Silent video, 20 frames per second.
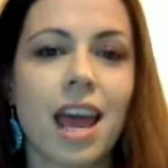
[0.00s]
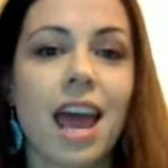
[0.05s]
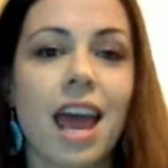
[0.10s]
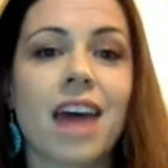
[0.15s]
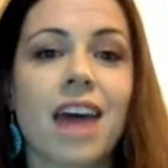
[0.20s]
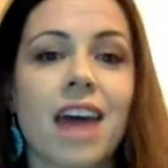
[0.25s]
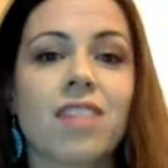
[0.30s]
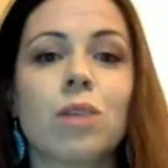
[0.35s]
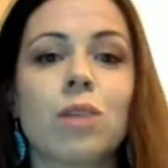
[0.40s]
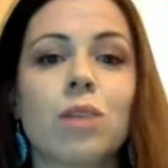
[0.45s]

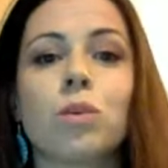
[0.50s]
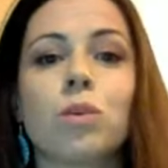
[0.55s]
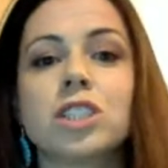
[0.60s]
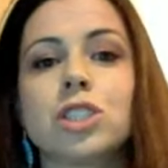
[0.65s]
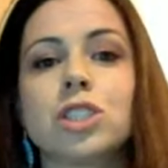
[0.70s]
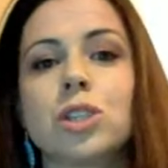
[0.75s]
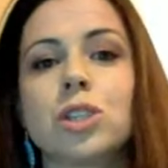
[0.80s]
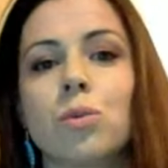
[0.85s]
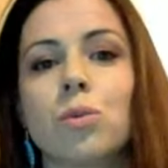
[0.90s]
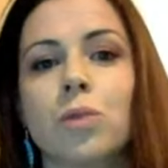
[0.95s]
And then
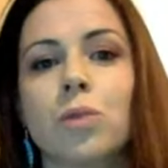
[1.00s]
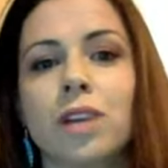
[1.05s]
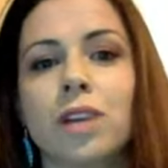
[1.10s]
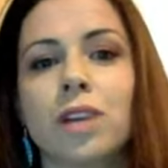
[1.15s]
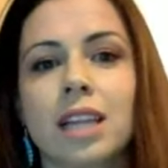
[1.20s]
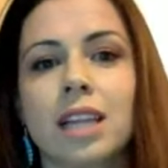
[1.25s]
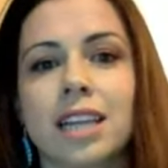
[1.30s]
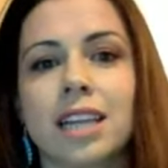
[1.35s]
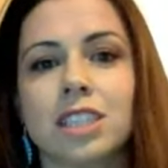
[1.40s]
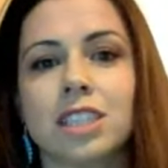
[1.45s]
once you
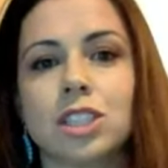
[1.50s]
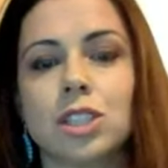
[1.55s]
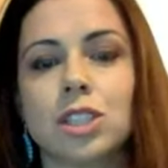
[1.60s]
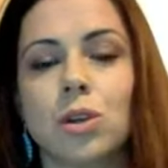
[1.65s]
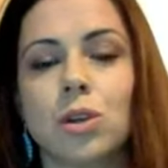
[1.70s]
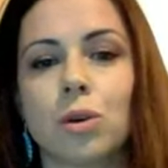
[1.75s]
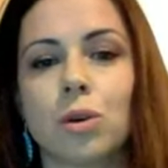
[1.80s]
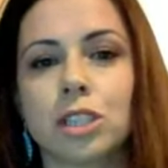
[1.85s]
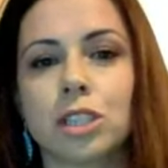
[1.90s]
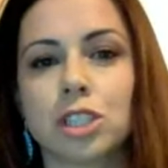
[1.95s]
realize
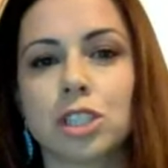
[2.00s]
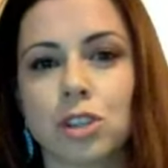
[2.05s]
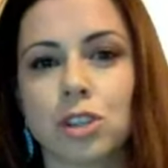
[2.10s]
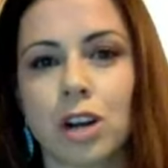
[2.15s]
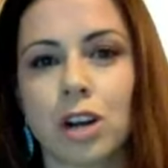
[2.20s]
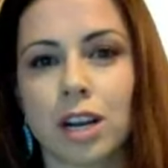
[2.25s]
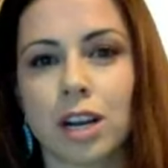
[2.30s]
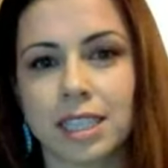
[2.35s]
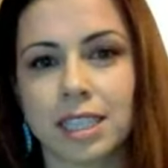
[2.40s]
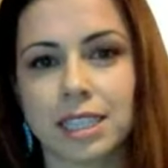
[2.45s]
your
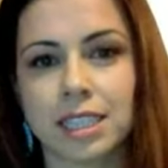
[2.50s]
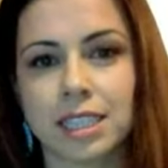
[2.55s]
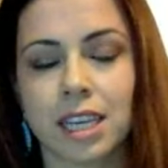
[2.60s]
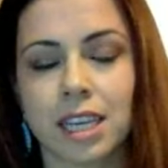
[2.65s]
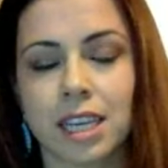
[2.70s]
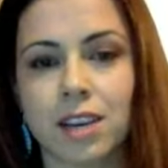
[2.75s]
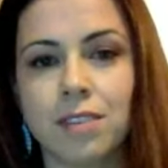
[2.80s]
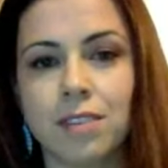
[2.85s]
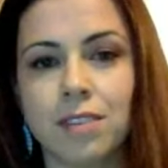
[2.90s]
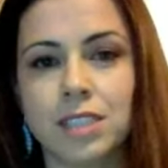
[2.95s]
strongest
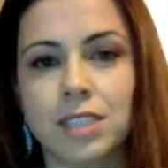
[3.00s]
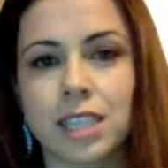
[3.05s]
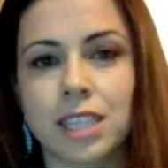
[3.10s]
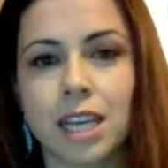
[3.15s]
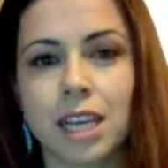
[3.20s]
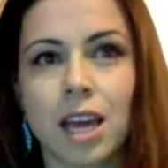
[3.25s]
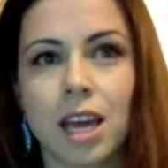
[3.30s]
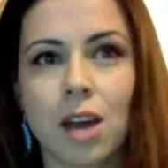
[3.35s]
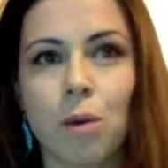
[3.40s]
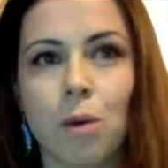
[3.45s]
gift,
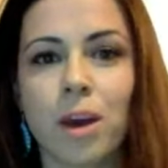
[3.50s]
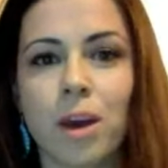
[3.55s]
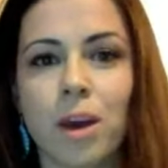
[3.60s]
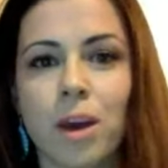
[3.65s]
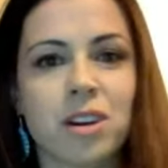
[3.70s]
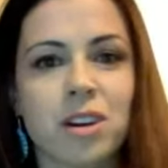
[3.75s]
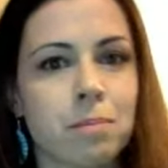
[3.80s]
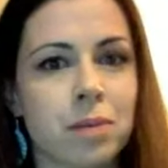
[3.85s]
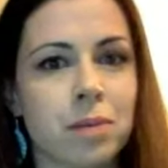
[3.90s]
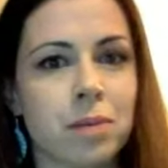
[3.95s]

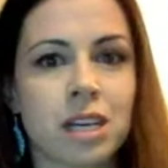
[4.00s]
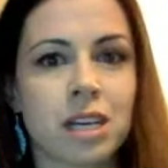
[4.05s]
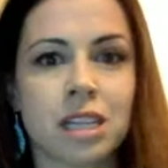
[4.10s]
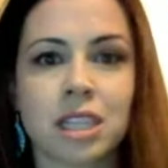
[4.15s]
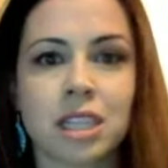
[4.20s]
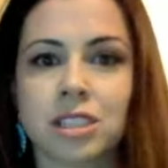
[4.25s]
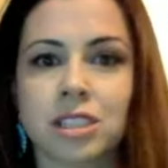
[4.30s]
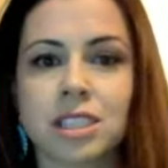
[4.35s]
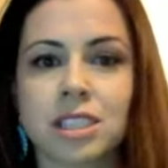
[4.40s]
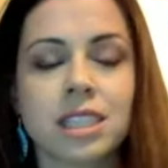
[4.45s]
whether it be
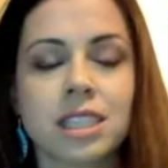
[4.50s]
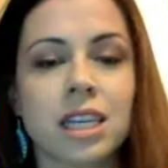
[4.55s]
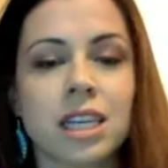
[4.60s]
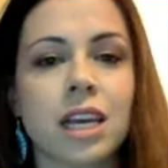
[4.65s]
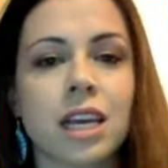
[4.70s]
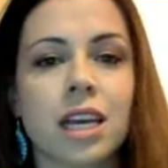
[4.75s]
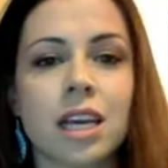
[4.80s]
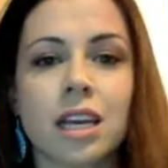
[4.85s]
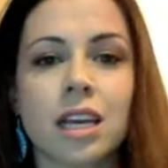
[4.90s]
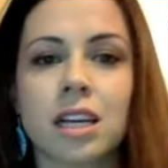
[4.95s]
clear
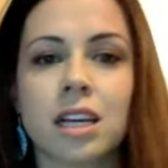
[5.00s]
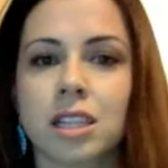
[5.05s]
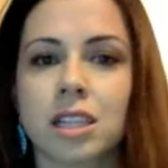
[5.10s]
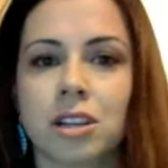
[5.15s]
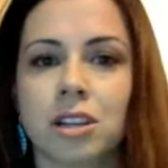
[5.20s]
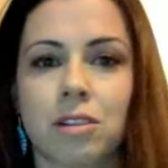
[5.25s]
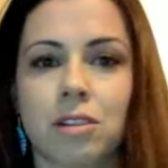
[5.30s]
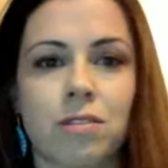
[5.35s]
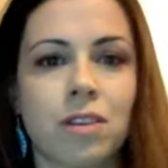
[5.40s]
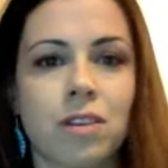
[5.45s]
seeing,
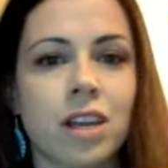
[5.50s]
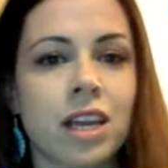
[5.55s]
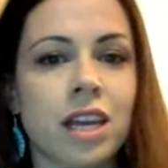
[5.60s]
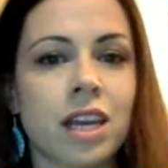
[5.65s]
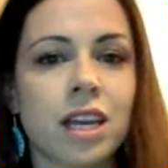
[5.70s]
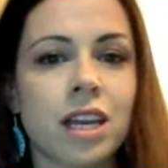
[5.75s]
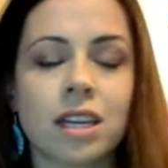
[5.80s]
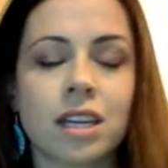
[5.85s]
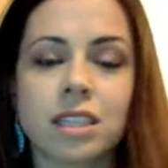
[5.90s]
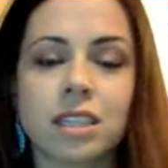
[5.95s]
clear
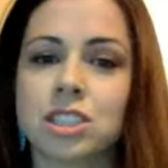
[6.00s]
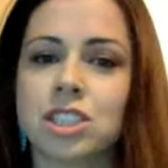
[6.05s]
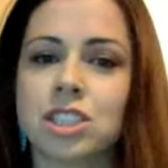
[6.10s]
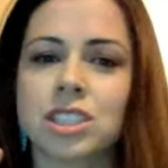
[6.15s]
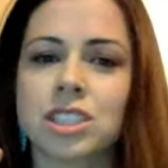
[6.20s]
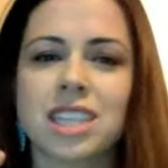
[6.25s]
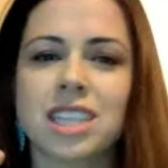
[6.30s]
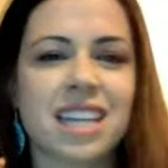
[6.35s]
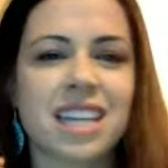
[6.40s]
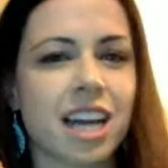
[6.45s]
feeling,
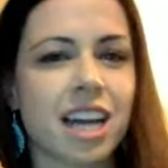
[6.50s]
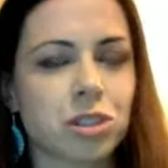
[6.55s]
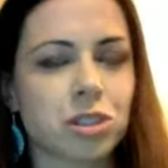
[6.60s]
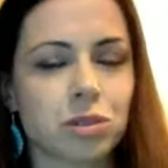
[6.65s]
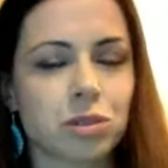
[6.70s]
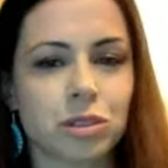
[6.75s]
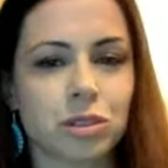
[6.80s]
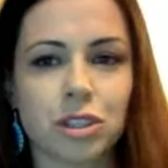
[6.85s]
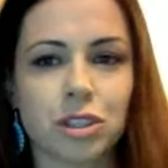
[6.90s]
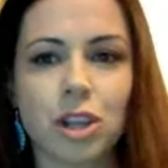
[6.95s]
just a
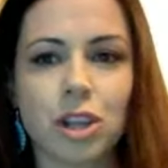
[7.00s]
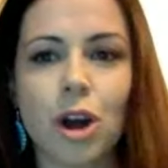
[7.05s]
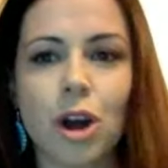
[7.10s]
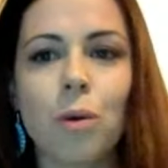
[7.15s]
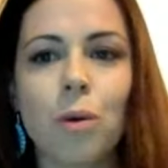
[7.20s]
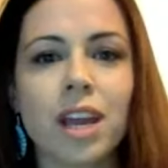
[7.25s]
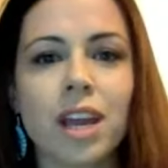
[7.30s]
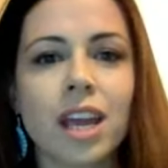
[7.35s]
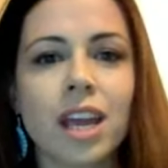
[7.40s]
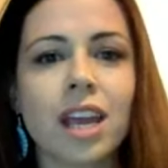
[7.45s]
natural
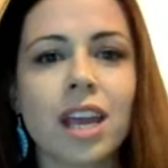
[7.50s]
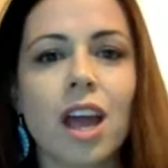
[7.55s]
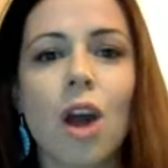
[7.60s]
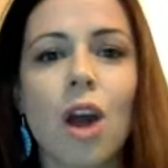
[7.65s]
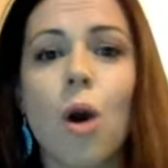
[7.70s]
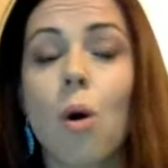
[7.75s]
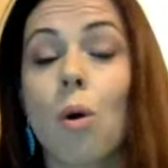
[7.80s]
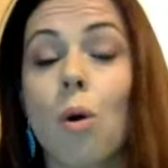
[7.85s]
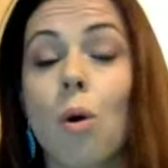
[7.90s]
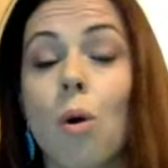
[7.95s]
knowing,
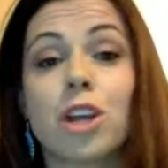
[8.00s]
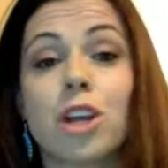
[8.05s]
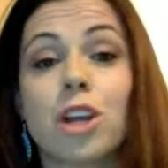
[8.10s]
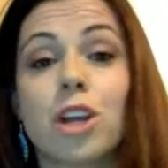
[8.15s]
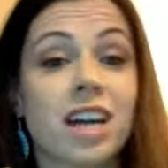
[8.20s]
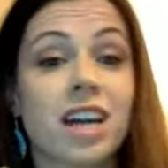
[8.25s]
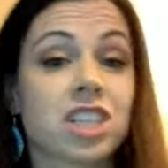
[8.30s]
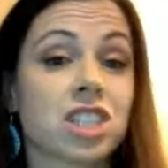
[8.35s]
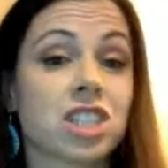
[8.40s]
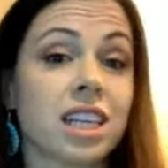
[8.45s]
or you
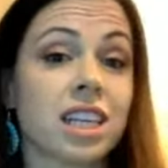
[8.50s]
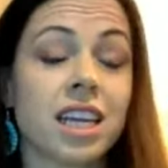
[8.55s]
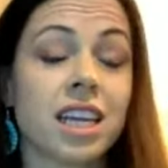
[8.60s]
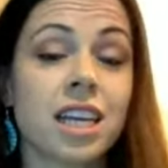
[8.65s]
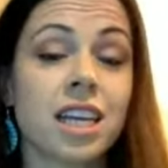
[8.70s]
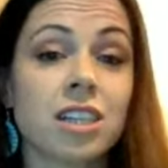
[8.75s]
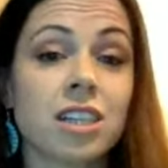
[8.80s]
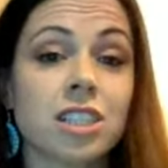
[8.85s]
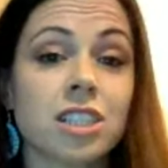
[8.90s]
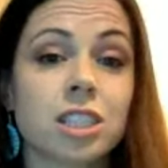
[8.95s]
actually
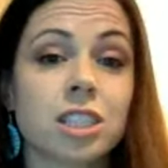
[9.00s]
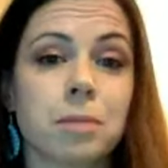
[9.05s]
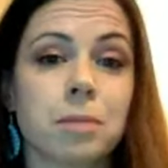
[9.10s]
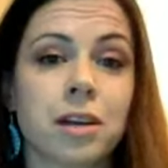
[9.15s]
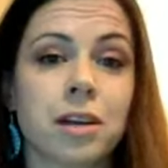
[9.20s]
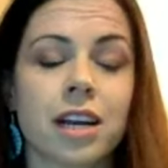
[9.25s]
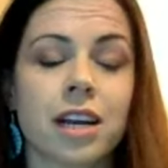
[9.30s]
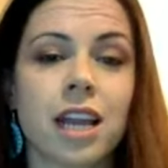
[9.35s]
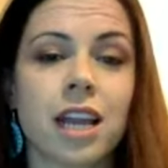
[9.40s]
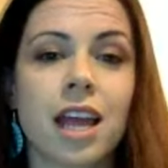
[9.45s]
hear
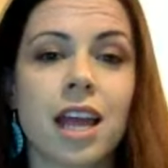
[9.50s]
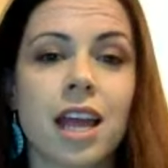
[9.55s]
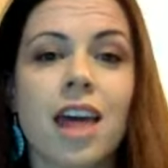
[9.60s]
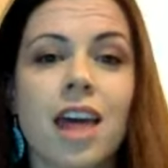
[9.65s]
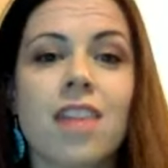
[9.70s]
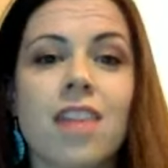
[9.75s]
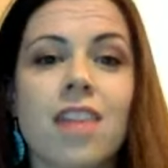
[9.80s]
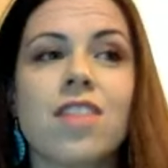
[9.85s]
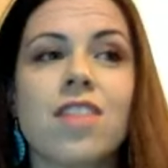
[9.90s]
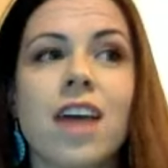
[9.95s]
spirit,
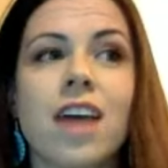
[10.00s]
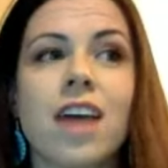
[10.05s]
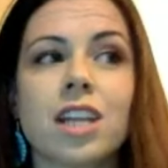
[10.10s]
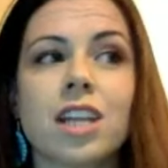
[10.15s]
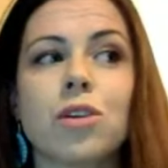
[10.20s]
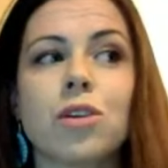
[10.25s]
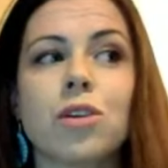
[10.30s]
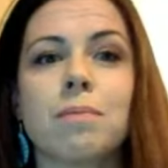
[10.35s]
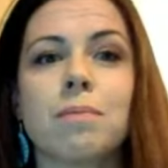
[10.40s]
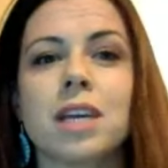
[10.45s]
then
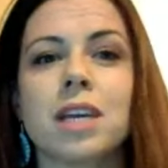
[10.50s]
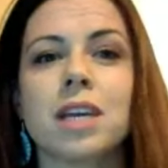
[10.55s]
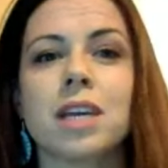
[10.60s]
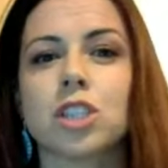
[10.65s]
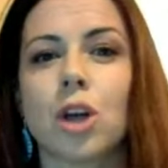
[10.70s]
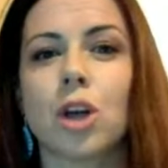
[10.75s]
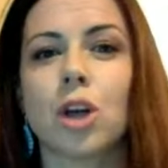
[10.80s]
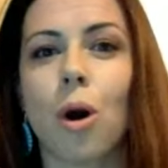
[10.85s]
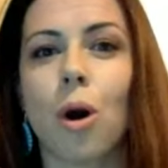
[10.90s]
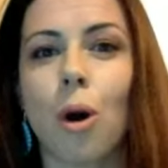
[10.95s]
you can
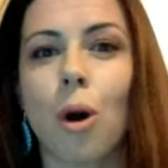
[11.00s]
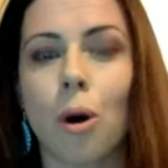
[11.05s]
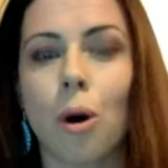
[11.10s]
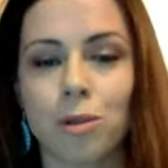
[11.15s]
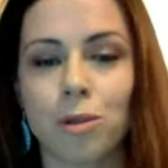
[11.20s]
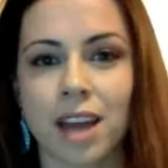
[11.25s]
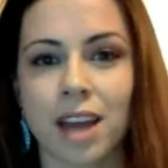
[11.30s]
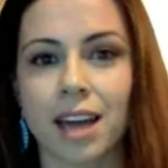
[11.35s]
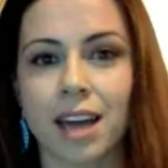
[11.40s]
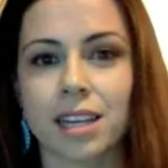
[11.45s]
begin to
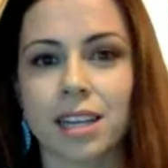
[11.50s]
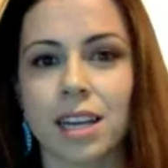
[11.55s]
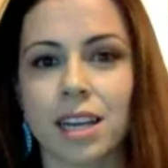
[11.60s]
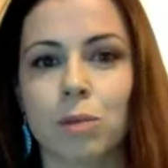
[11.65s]
hone that.